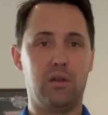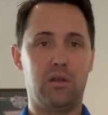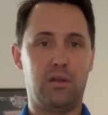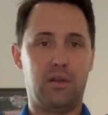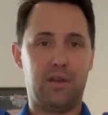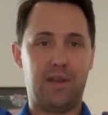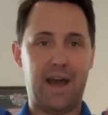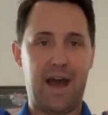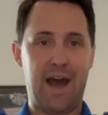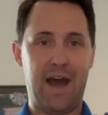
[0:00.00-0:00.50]

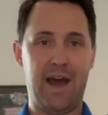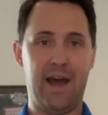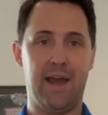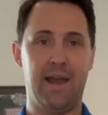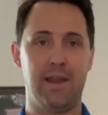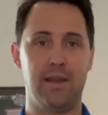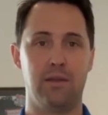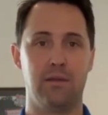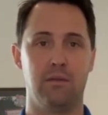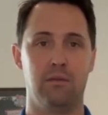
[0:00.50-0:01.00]

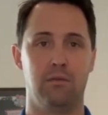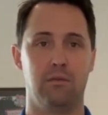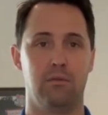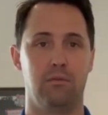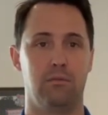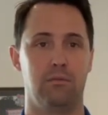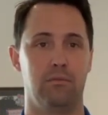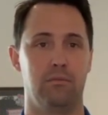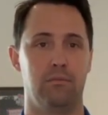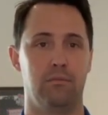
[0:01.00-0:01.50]
9,
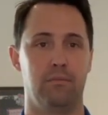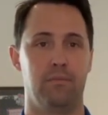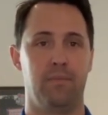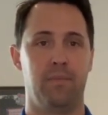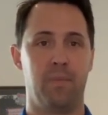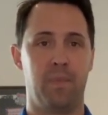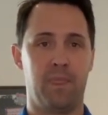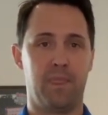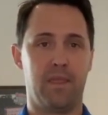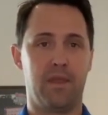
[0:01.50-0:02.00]

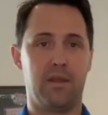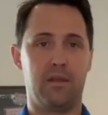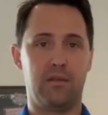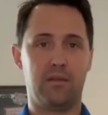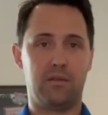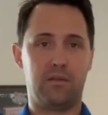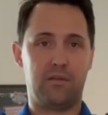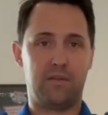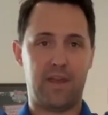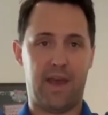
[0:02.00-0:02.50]

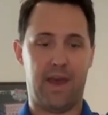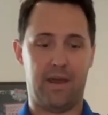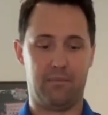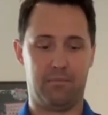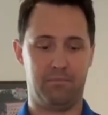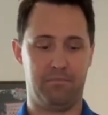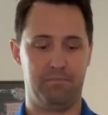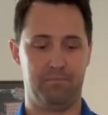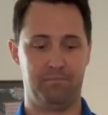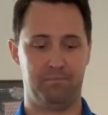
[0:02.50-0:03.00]
10.
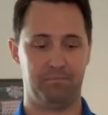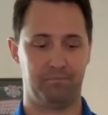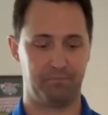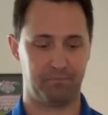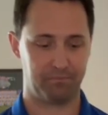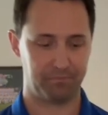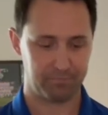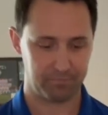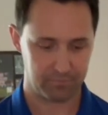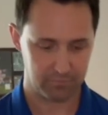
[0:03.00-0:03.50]

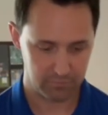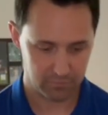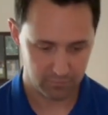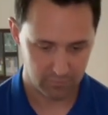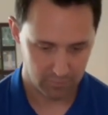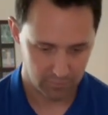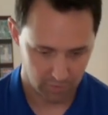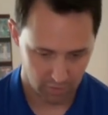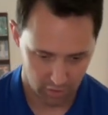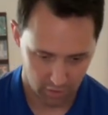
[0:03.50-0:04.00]

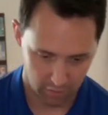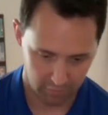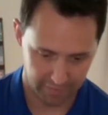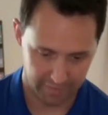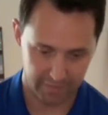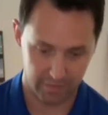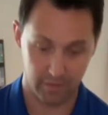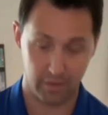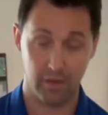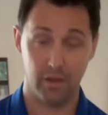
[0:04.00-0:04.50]
All right.
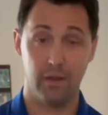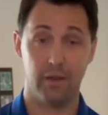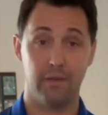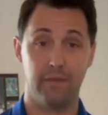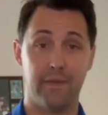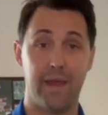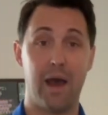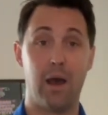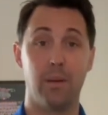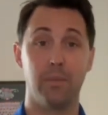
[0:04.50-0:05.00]

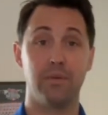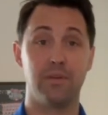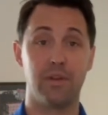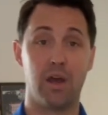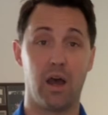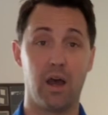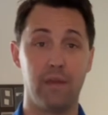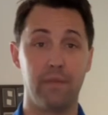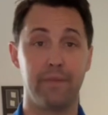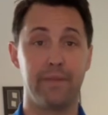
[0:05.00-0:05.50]
Now I'm
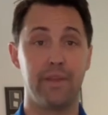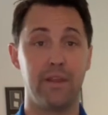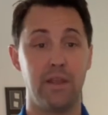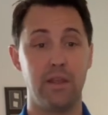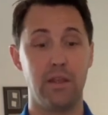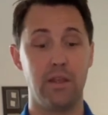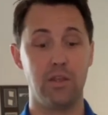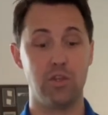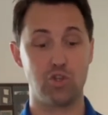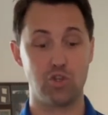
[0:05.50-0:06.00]
done
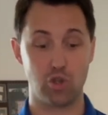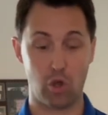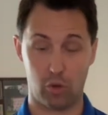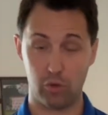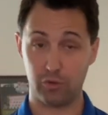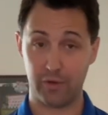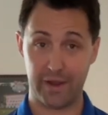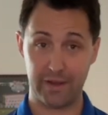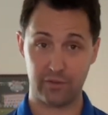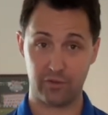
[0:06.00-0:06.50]
the
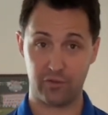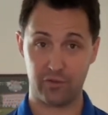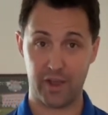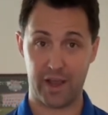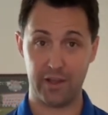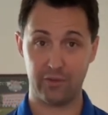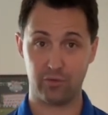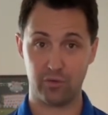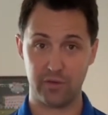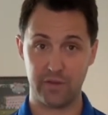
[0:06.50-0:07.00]
shoulder
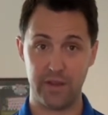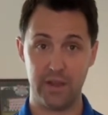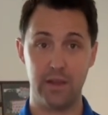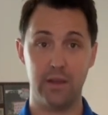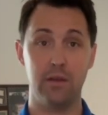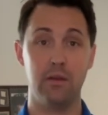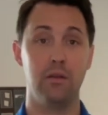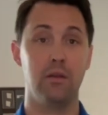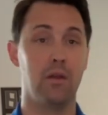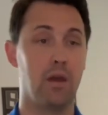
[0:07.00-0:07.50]
exercise
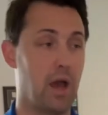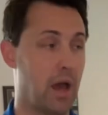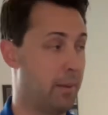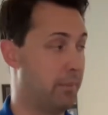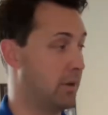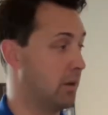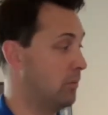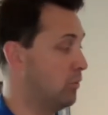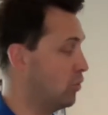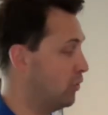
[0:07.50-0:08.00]
routine. I'm
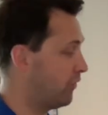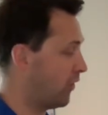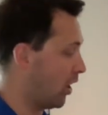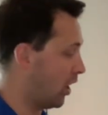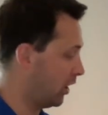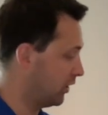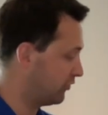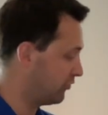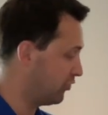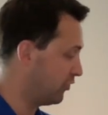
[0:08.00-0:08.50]
going to move
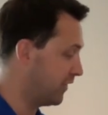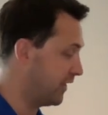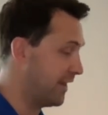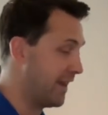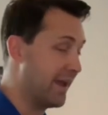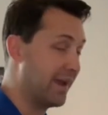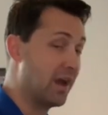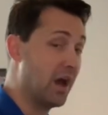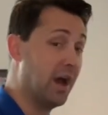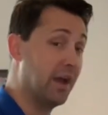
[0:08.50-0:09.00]
on to the
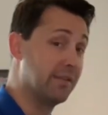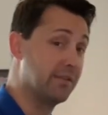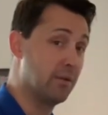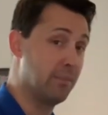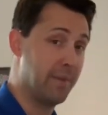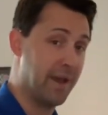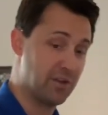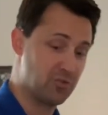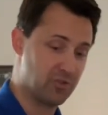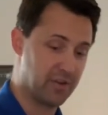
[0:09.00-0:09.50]
neck
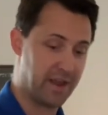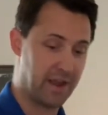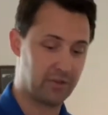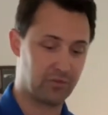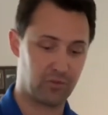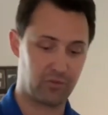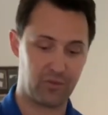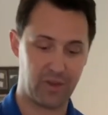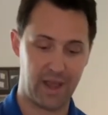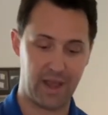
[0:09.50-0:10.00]
isometric
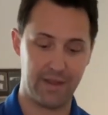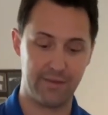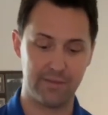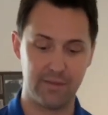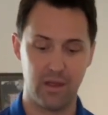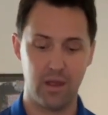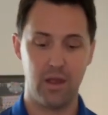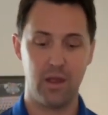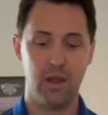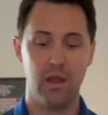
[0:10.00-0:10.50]
exercise.
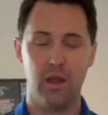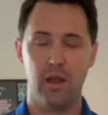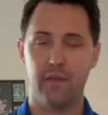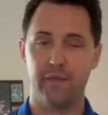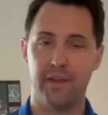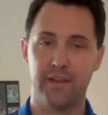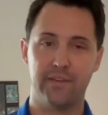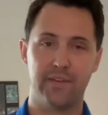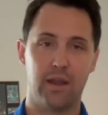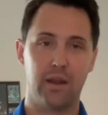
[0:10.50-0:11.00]

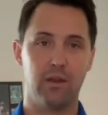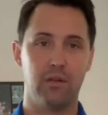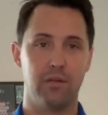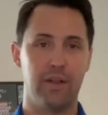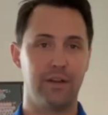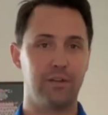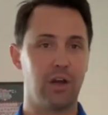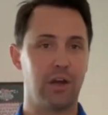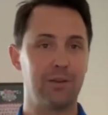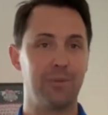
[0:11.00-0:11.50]
They
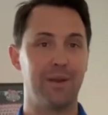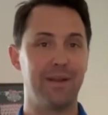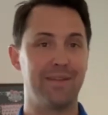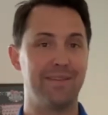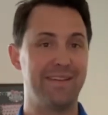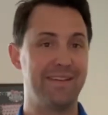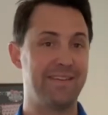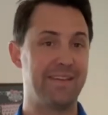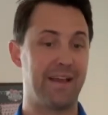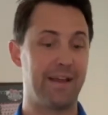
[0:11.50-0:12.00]
talked about a
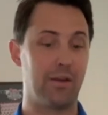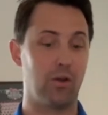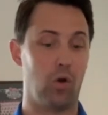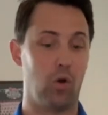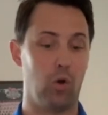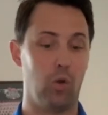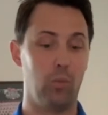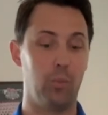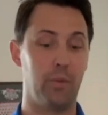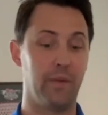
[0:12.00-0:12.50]
6-second
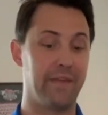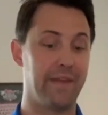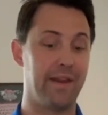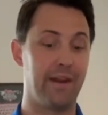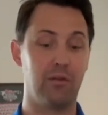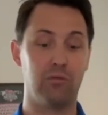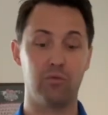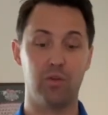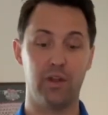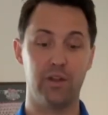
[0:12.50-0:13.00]
hold, but they
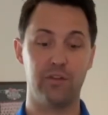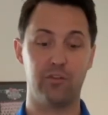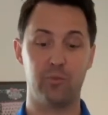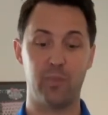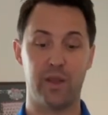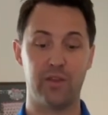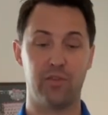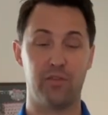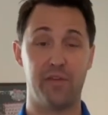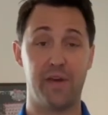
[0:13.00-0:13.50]
didn't really
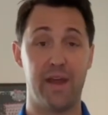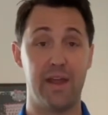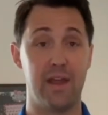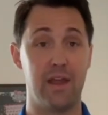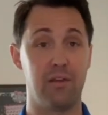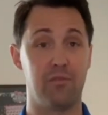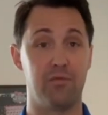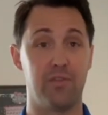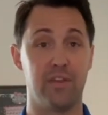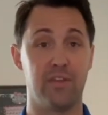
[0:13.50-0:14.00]
specify
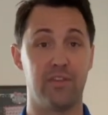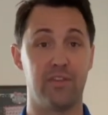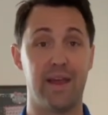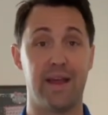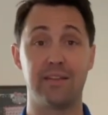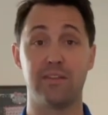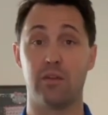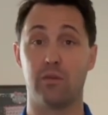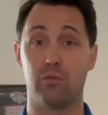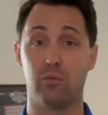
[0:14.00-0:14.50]
if the
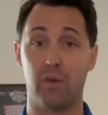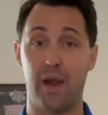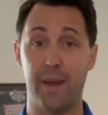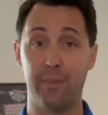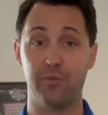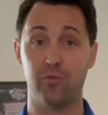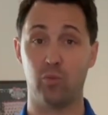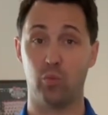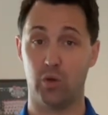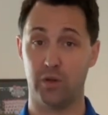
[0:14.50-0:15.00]
sets and
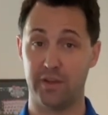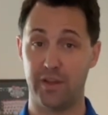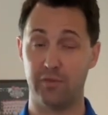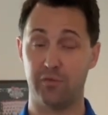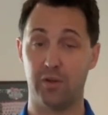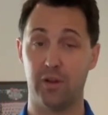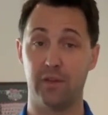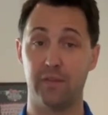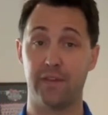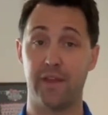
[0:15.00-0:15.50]
reps were
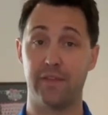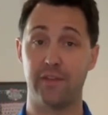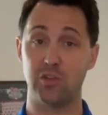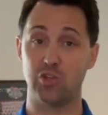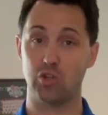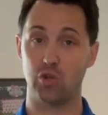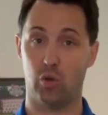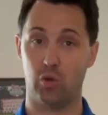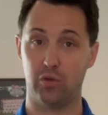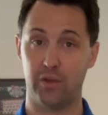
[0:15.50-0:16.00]
different than the
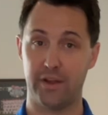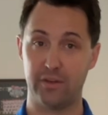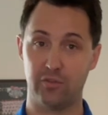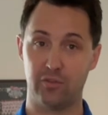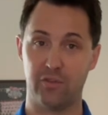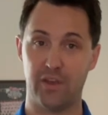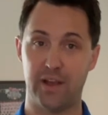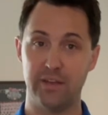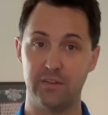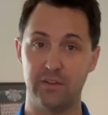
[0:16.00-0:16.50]
shoulder
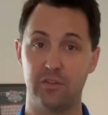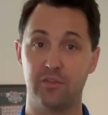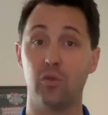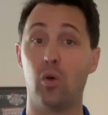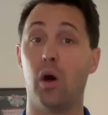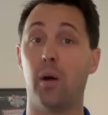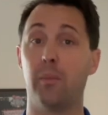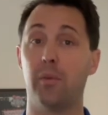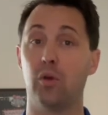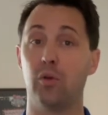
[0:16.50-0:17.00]
exercises. So
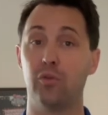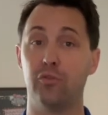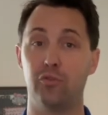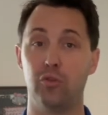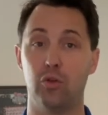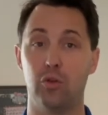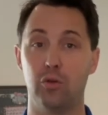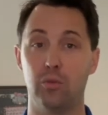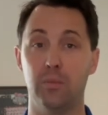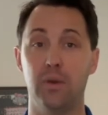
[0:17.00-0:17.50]
I'm going to
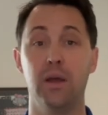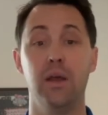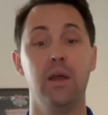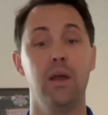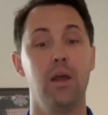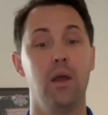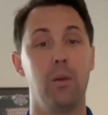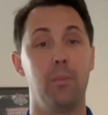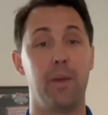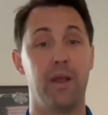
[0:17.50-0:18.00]
assume,
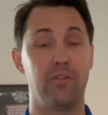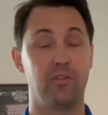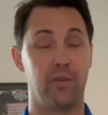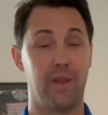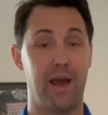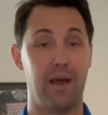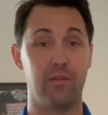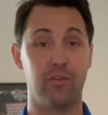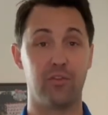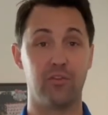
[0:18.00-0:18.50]
based on
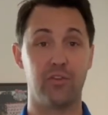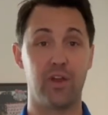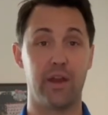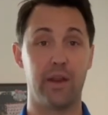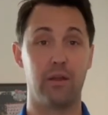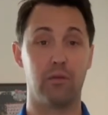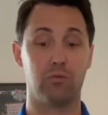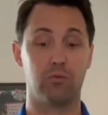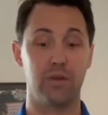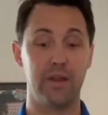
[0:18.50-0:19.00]
how the
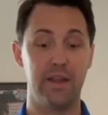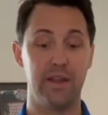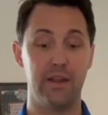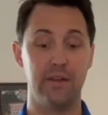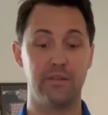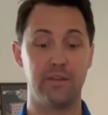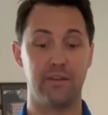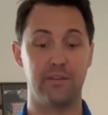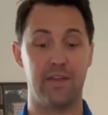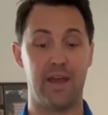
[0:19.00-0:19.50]
study
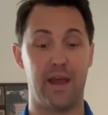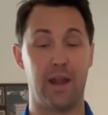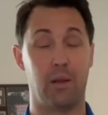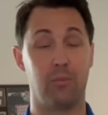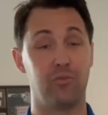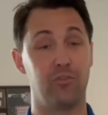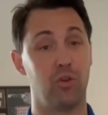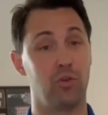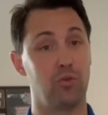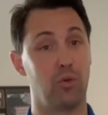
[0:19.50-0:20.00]
reads, is that I'm
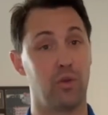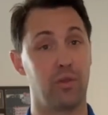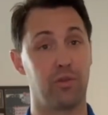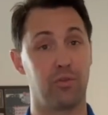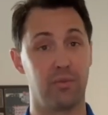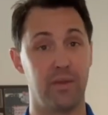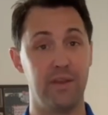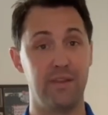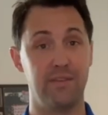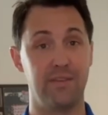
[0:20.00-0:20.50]
still doing
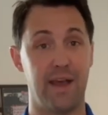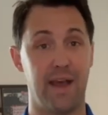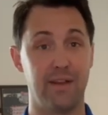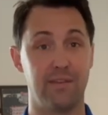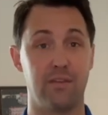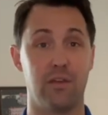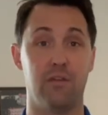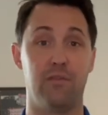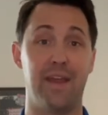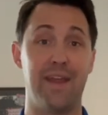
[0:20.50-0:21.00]
3
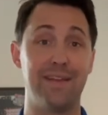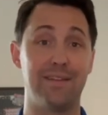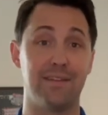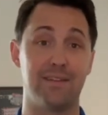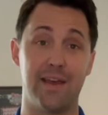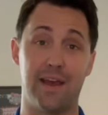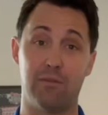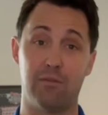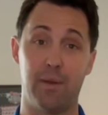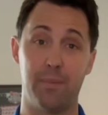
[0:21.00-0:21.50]
sets of 8 to
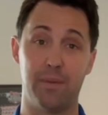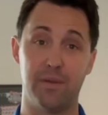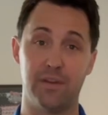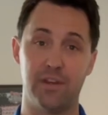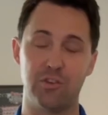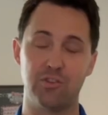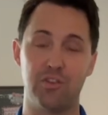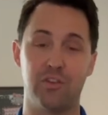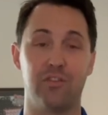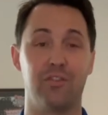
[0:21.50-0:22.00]
10
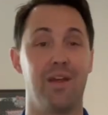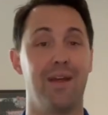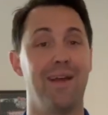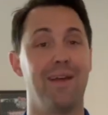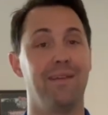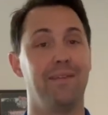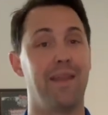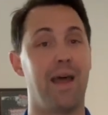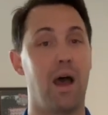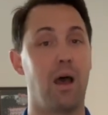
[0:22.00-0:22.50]
repetitions.
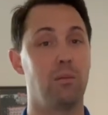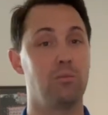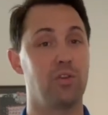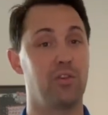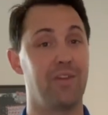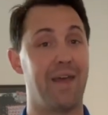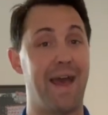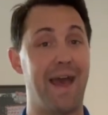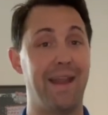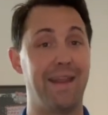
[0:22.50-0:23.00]
Now I'm
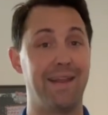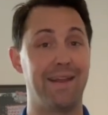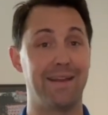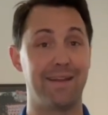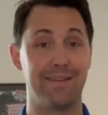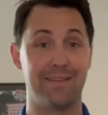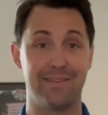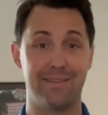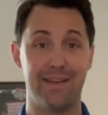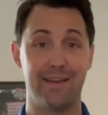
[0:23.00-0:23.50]
just adding in a
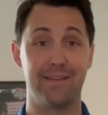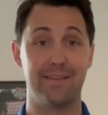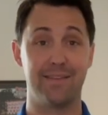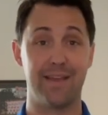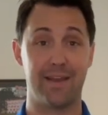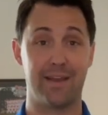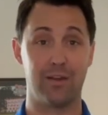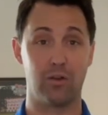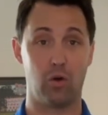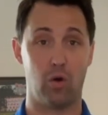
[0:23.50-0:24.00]

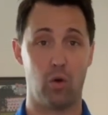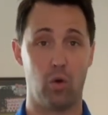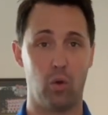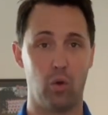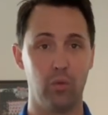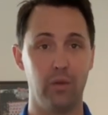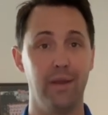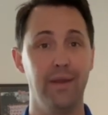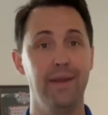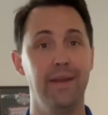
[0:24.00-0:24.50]
6-second hold.